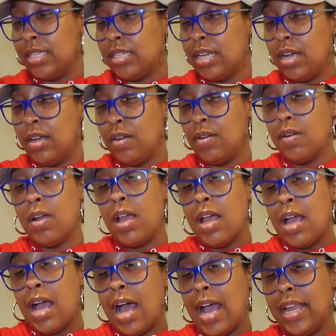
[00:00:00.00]
So
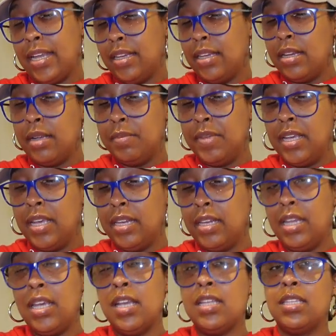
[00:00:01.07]
I ended up getting
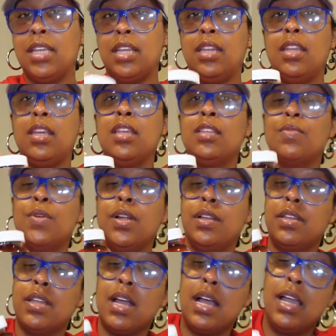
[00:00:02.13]
these, and these were
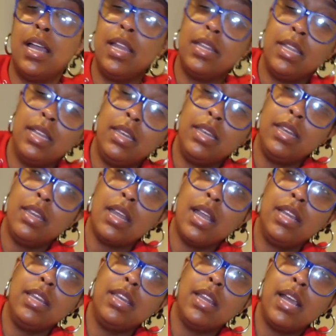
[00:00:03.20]
nine
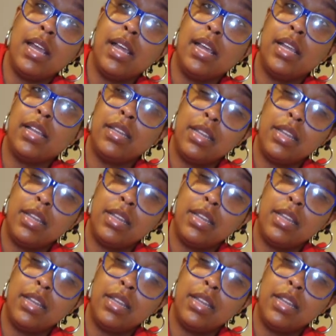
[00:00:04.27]
ninety-nine.